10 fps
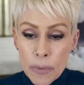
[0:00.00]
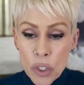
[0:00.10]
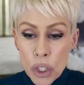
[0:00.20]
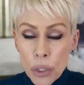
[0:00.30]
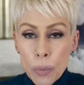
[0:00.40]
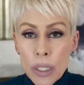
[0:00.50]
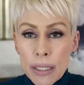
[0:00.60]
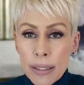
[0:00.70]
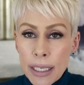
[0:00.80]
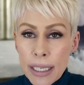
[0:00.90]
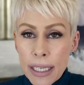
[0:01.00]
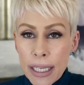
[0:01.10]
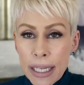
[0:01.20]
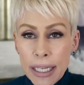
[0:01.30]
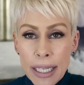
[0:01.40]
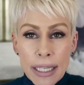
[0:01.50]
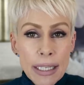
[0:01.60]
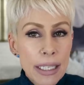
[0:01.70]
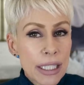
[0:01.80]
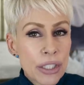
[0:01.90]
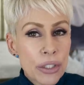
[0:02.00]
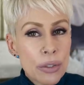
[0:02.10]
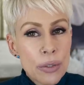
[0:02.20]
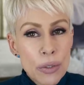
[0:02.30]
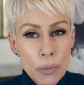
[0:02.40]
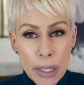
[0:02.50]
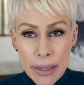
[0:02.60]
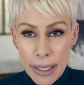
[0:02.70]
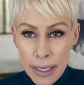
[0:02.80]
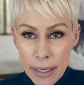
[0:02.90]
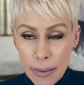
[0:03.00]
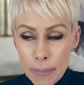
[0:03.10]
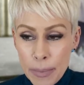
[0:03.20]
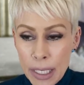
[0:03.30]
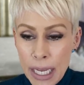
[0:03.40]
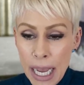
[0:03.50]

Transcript: So there was eating issues with him